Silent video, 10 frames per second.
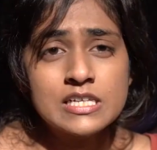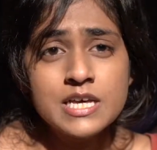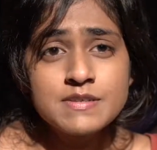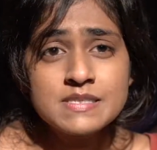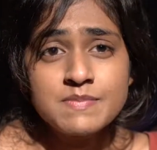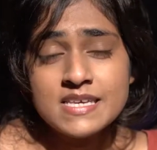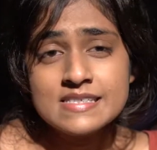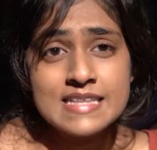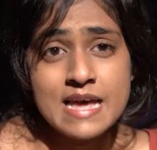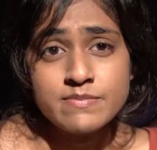clothes being
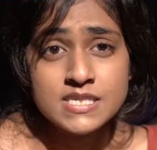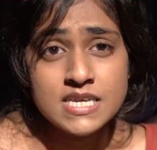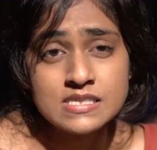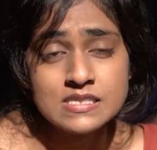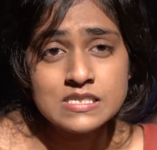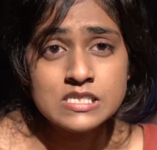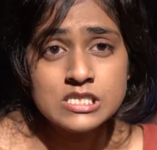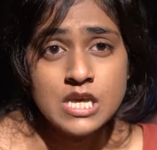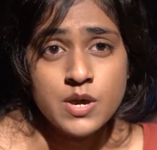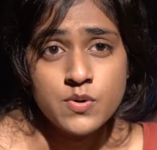slapped against the
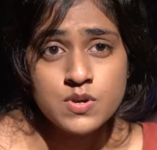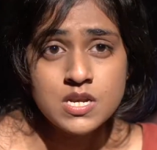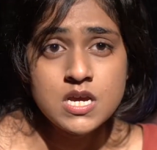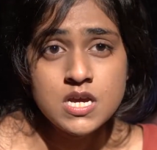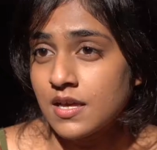stone,